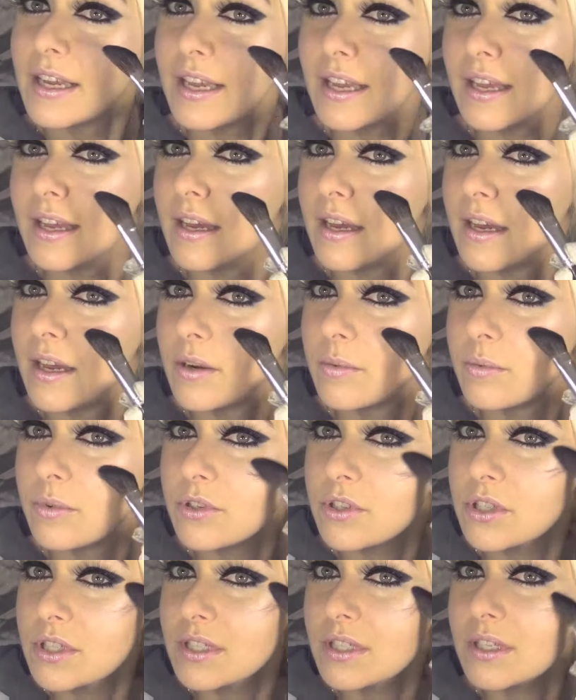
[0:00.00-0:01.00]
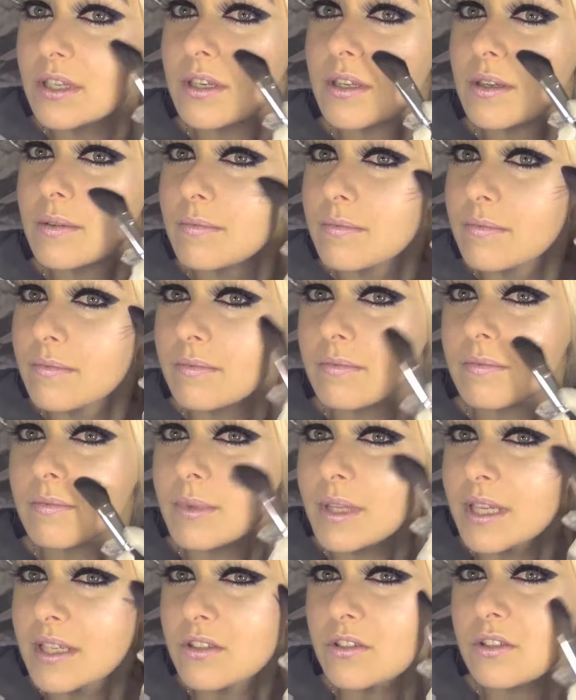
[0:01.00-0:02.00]
and we're just going to
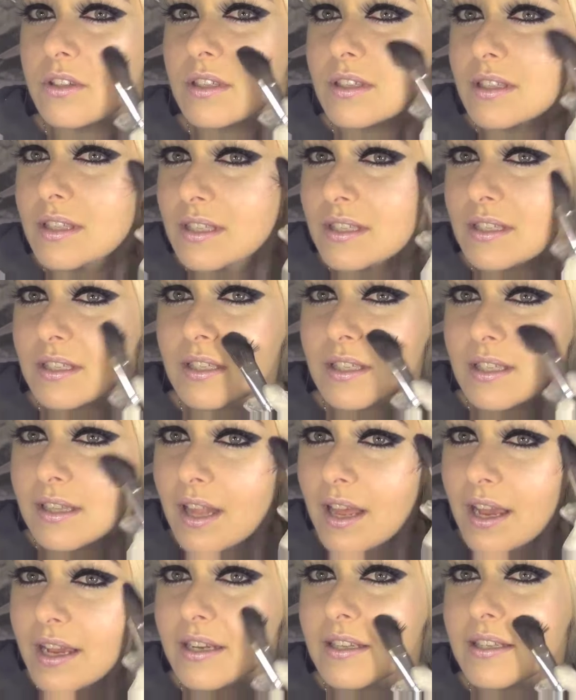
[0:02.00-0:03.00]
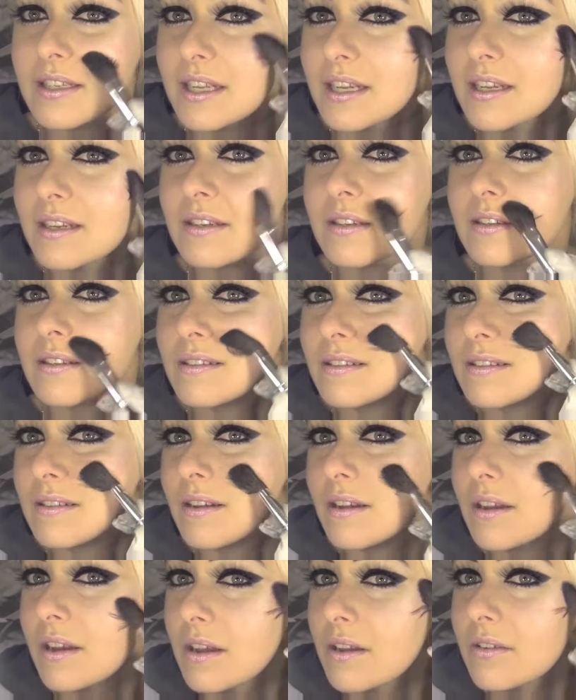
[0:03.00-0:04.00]
place just the slightest hint
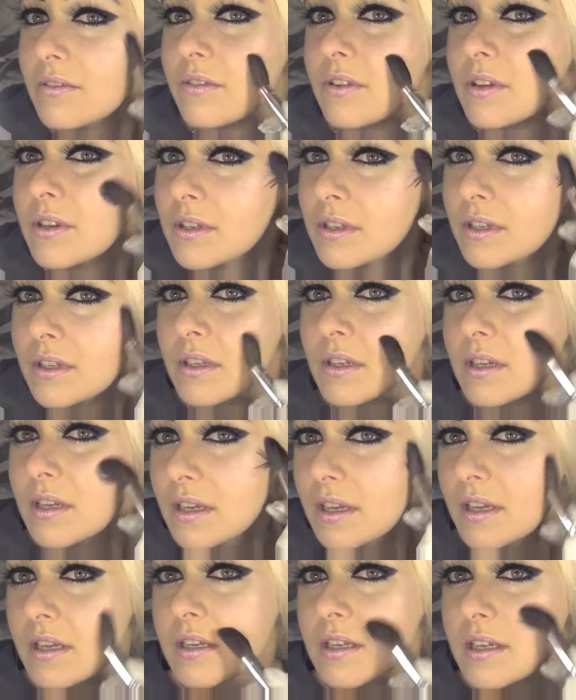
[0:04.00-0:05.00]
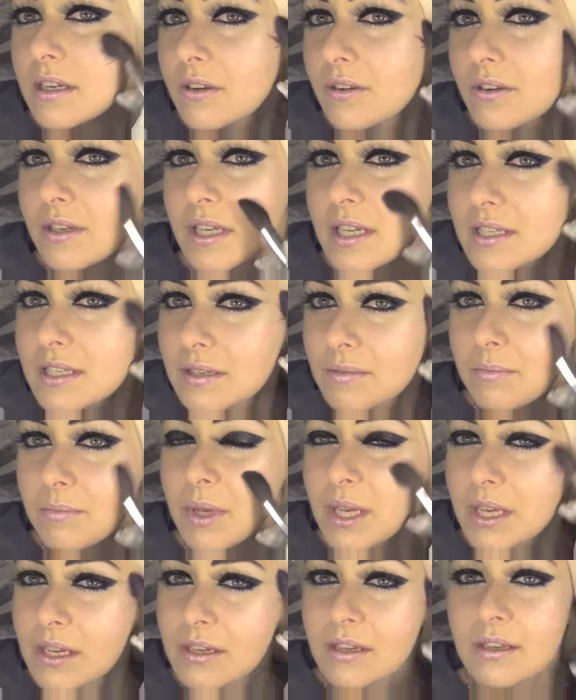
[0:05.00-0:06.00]
of an iridescent
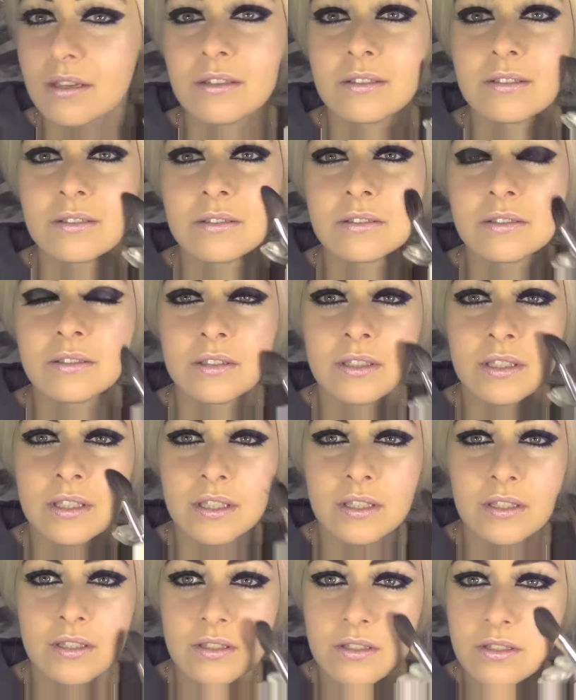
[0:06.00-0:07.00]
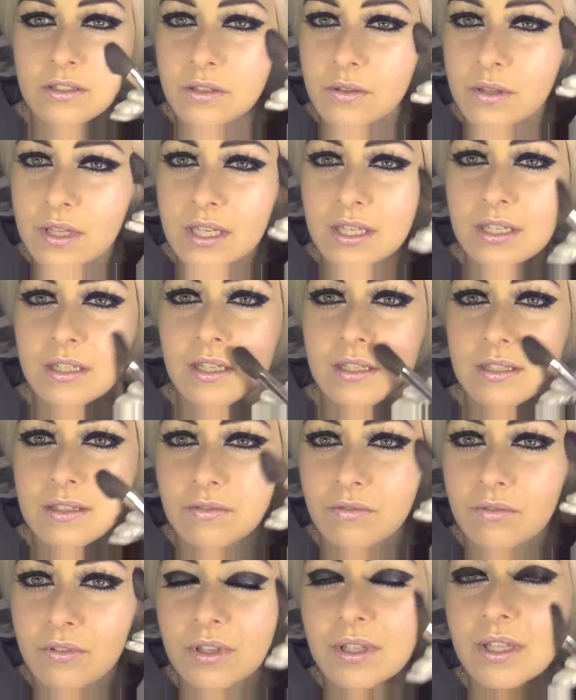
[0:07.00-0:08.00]
pink so that it
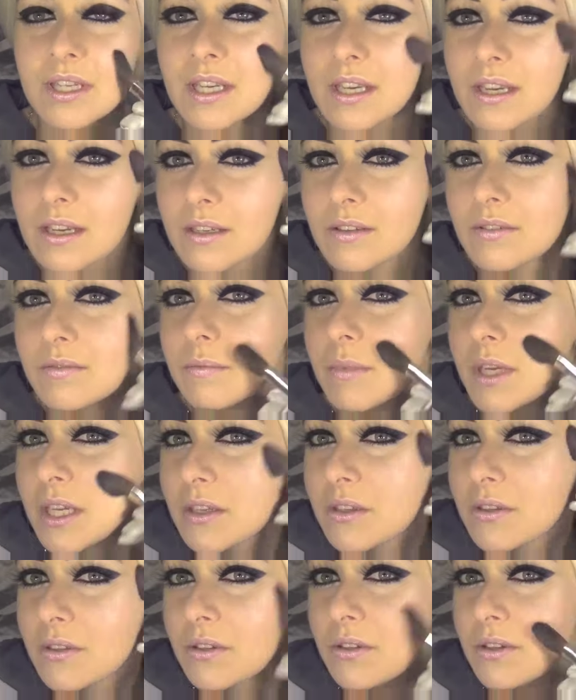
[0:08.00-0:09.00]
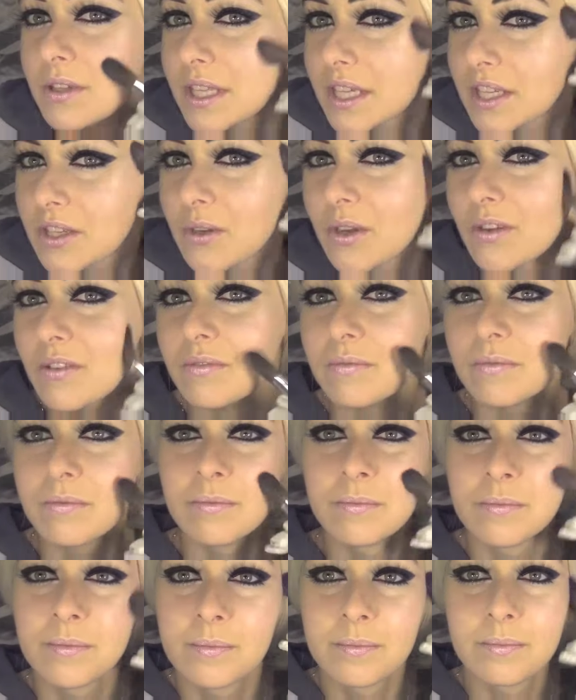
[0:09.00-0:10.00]
doesn't really kind of make you look like you have
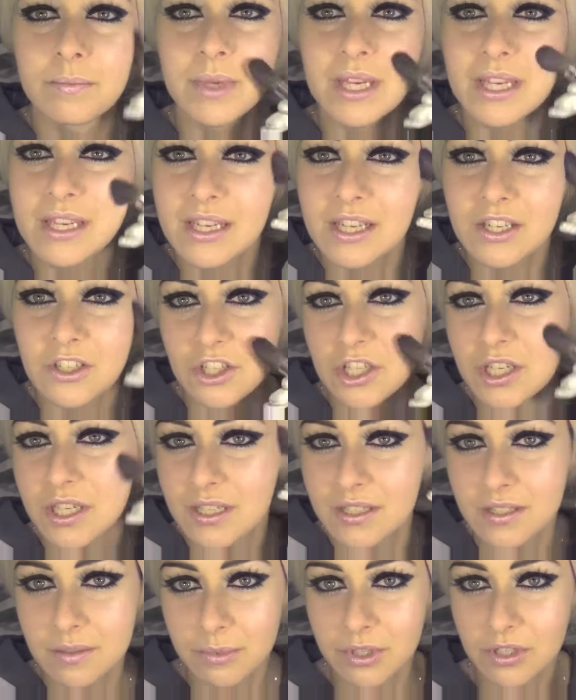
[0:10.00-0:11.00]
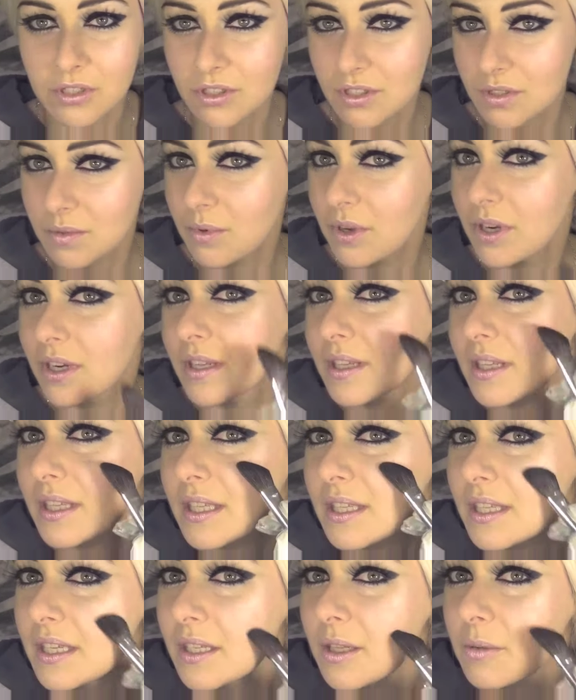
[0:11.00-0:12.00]
pinky cheeks, but you just want a
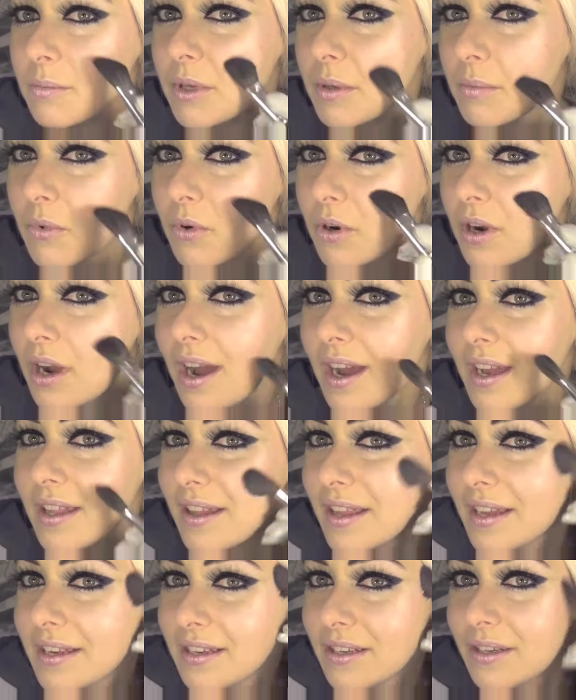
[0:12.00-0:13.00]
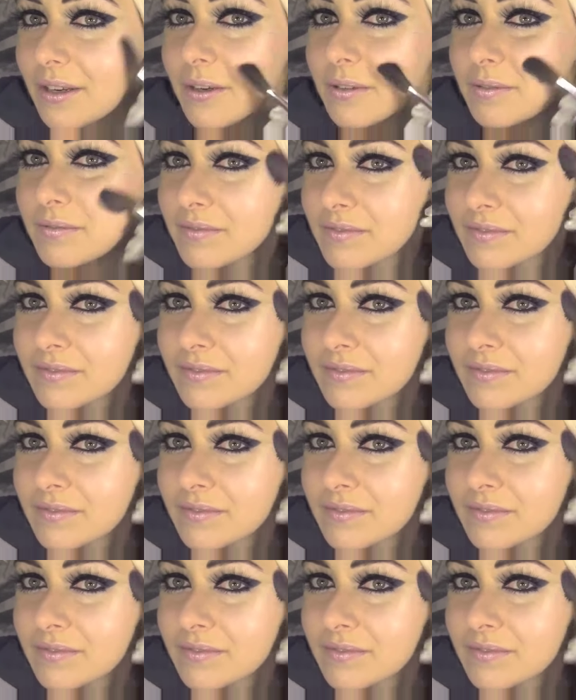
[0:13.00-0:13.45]
little bit more highlight here.